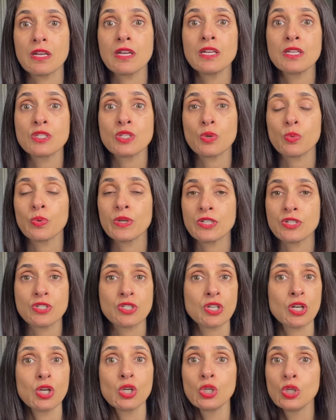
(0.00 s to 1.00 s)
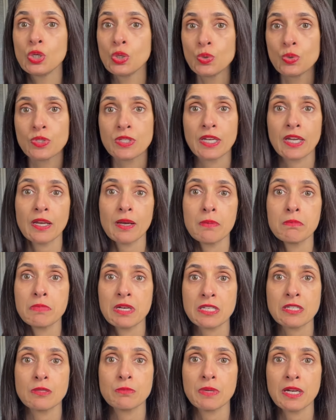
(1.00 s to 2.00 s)
is we're just losing
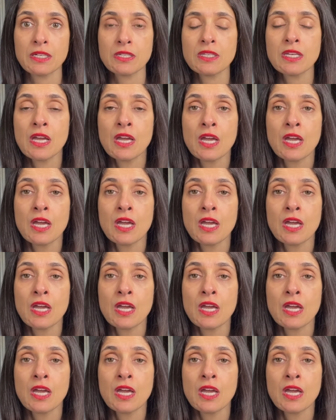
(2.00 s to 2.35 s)
muscle mass.